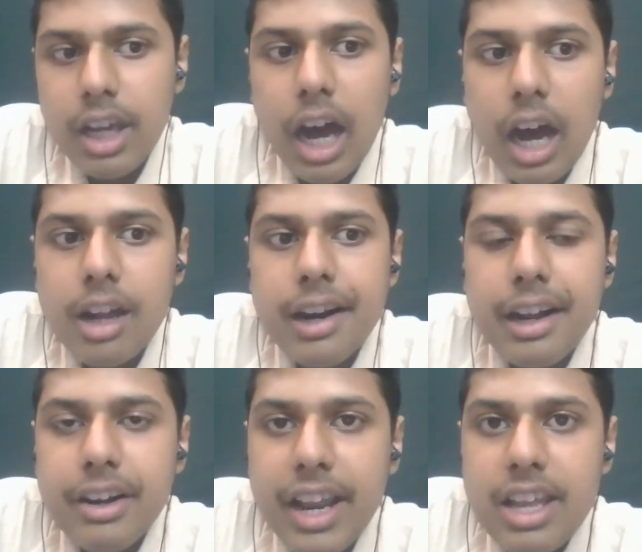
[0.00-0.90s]
are
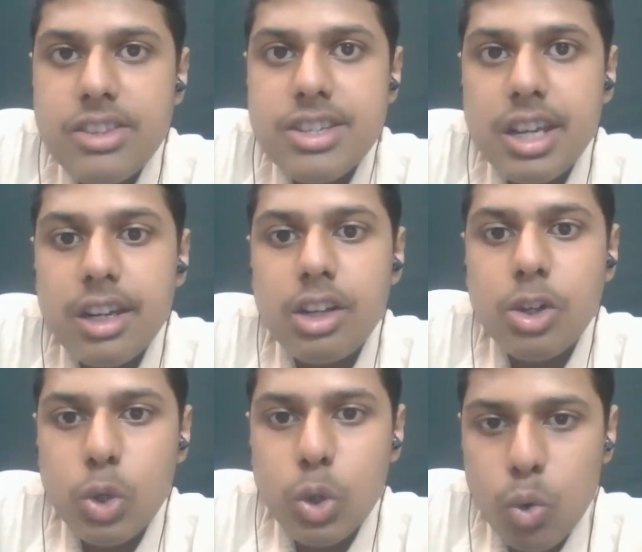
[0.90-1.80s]
arranged in
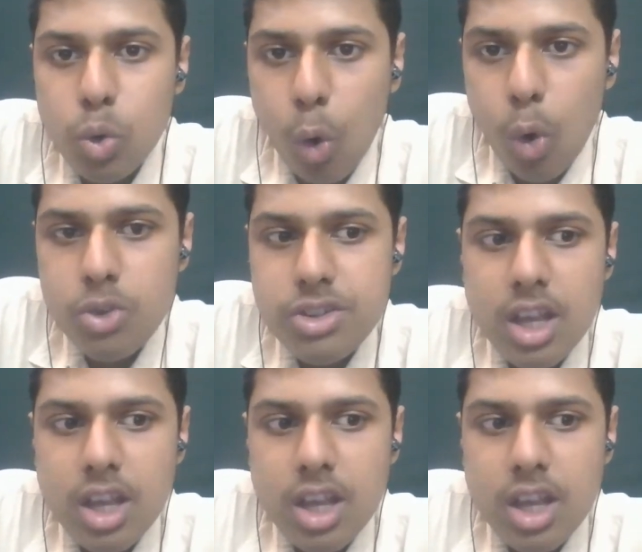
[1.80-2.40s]
2 rows